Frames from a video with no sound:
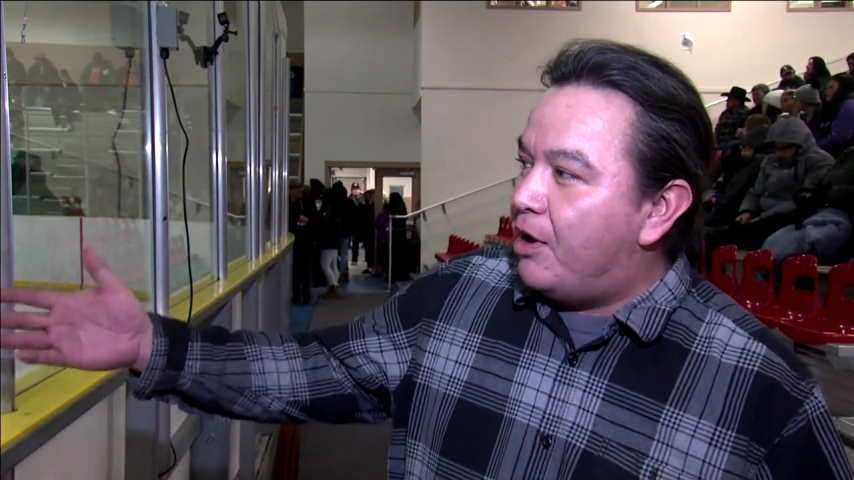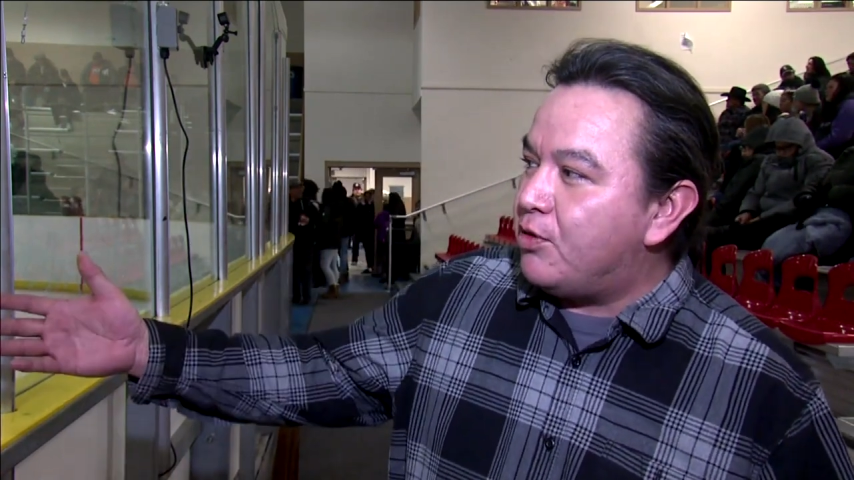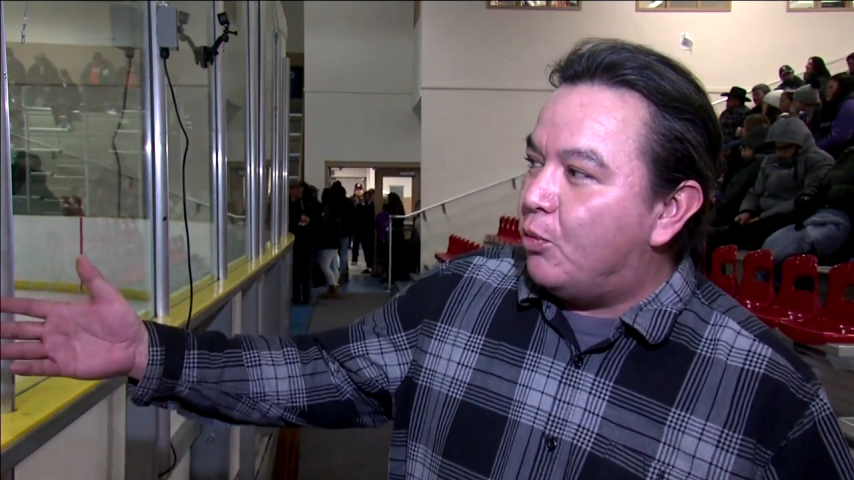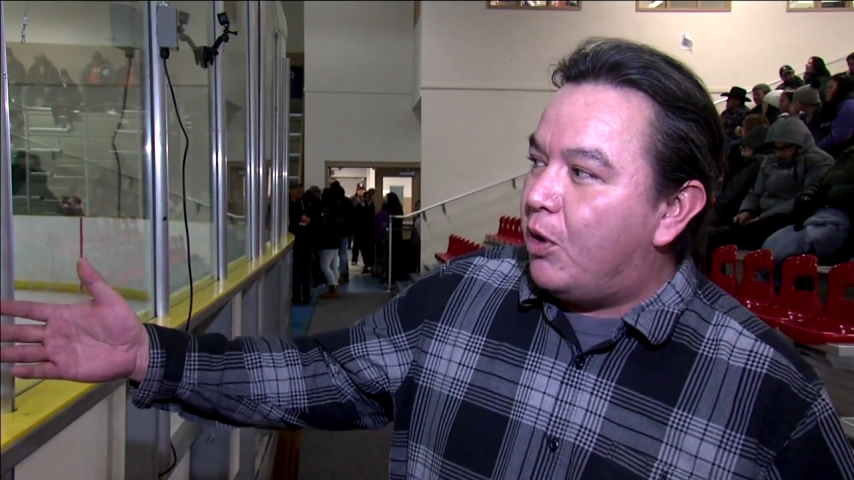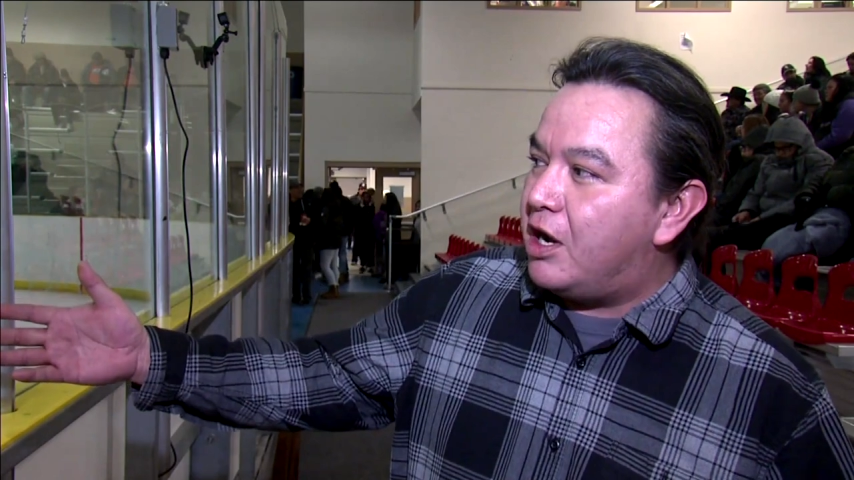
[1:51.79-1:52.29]
out
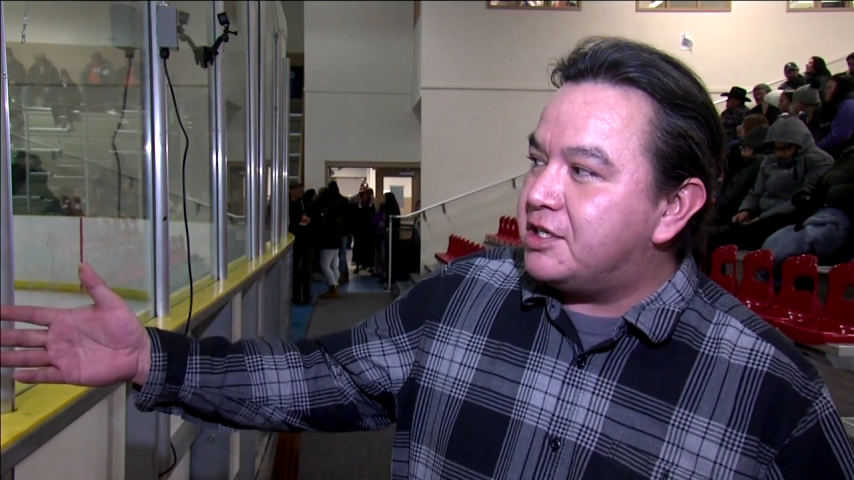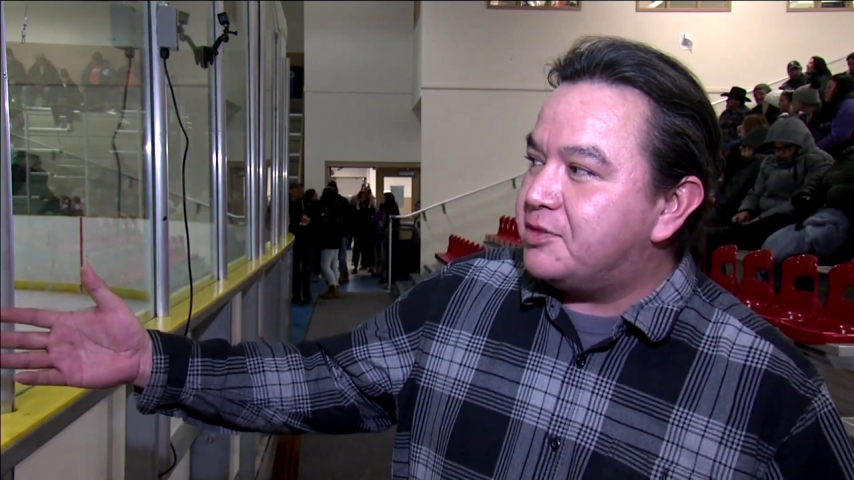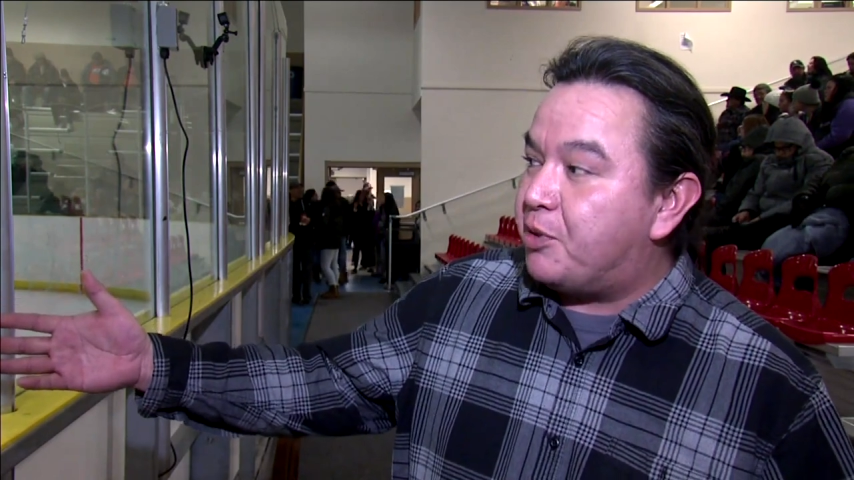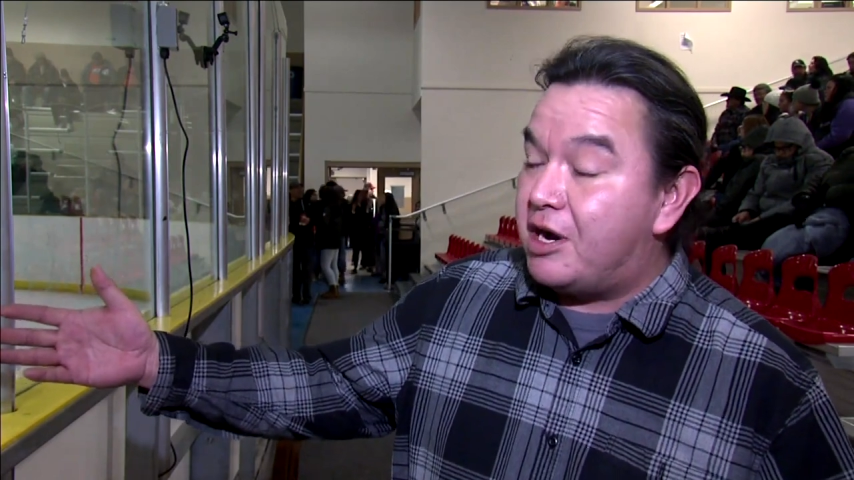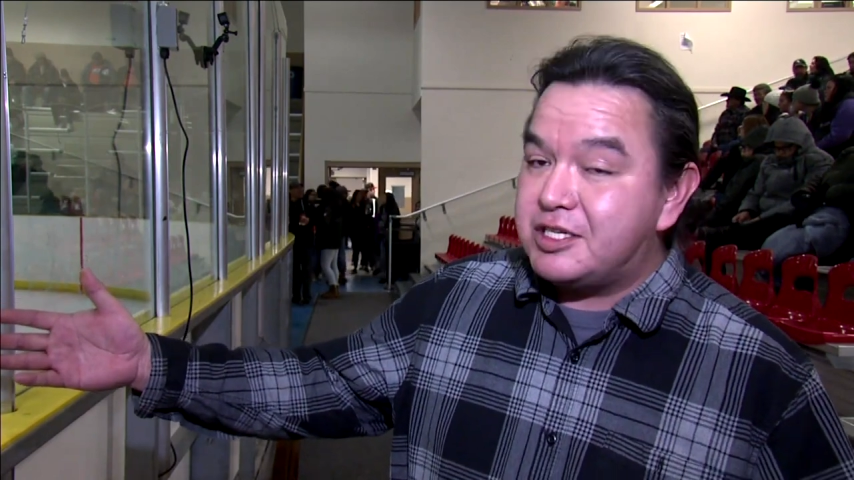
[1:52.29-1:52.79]
and
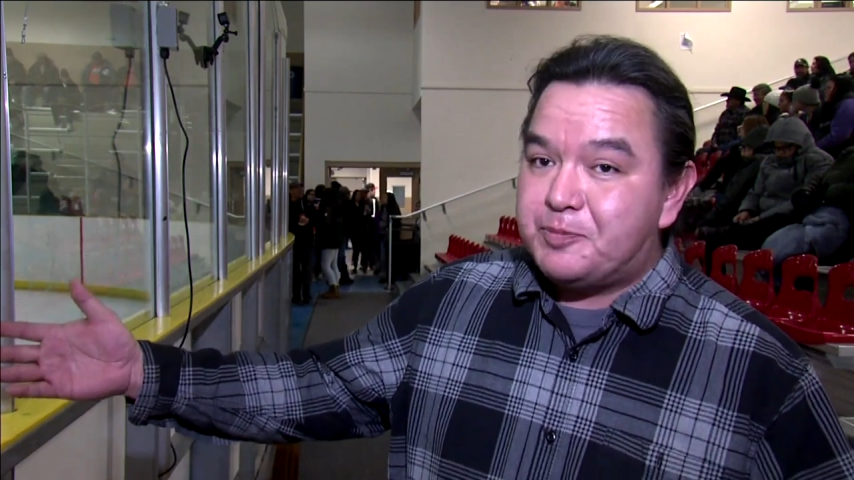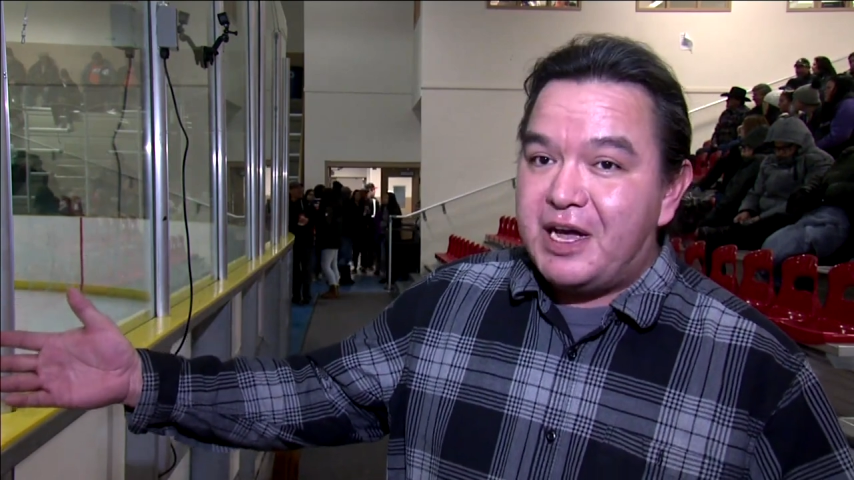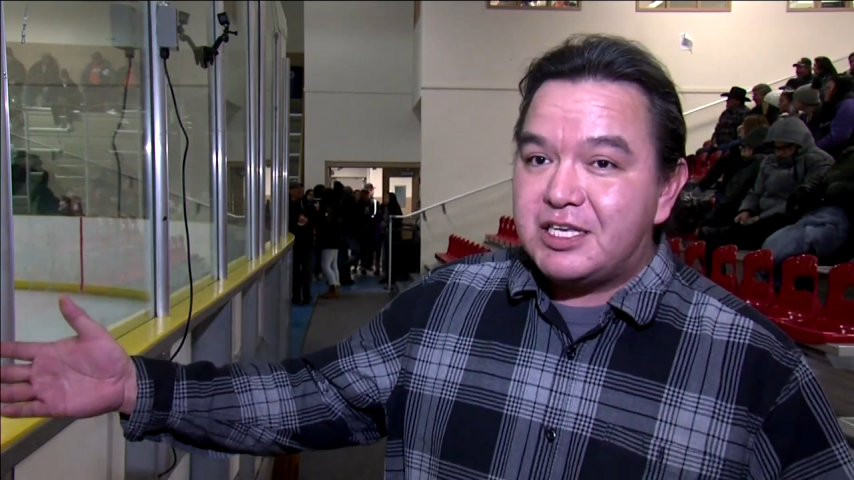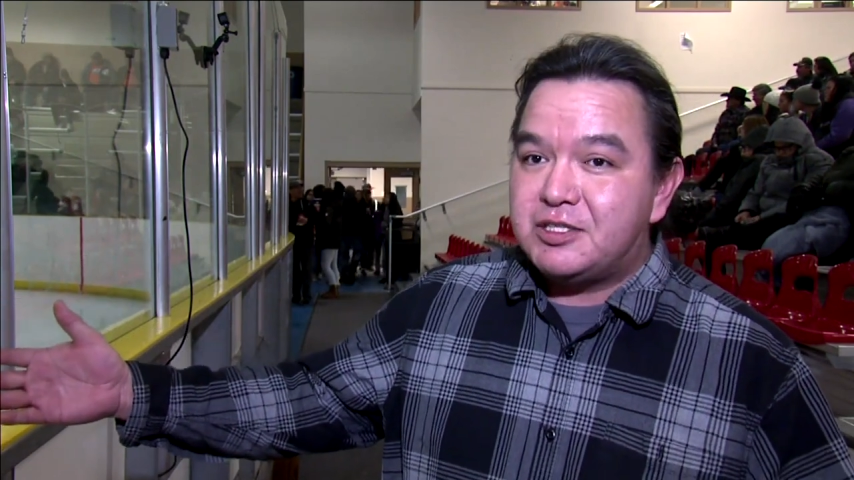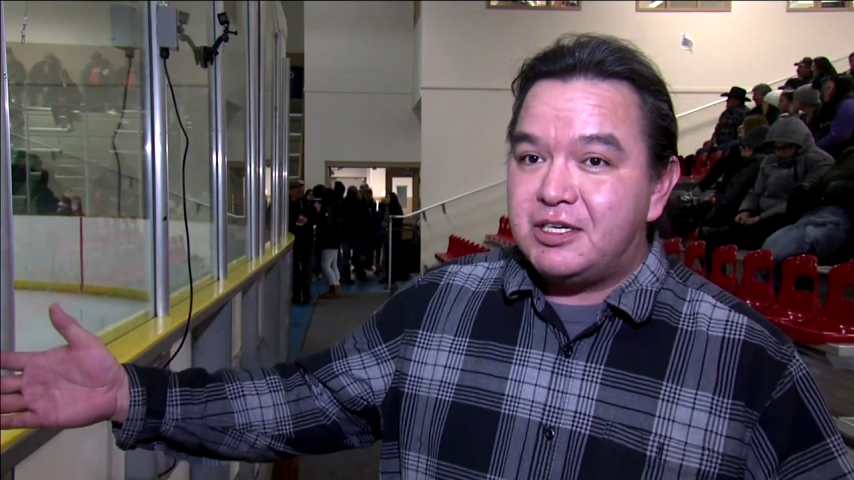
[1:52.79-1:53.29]
watch
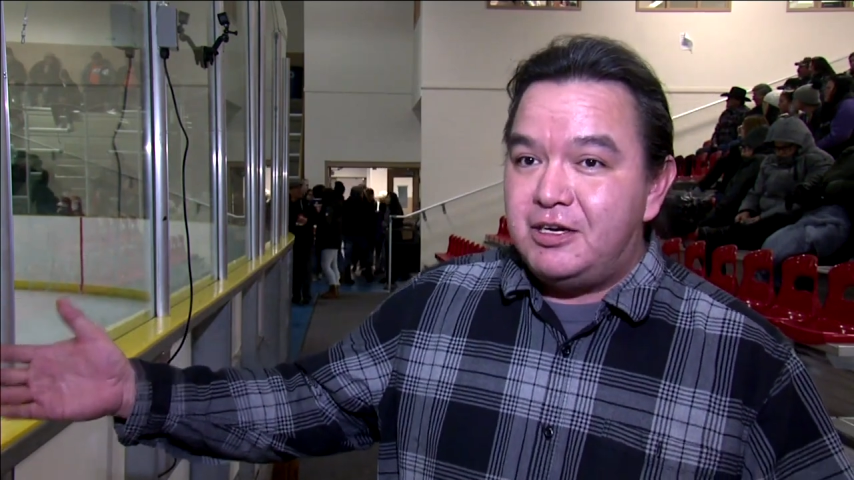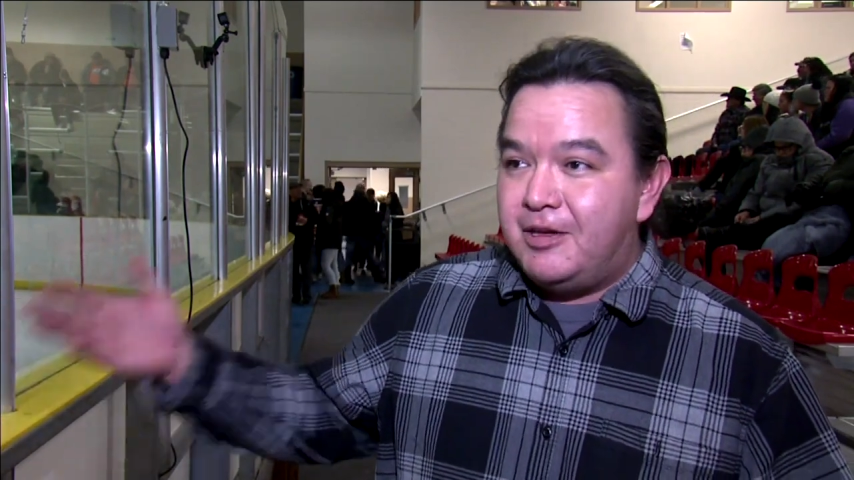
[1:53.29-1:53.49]
prospects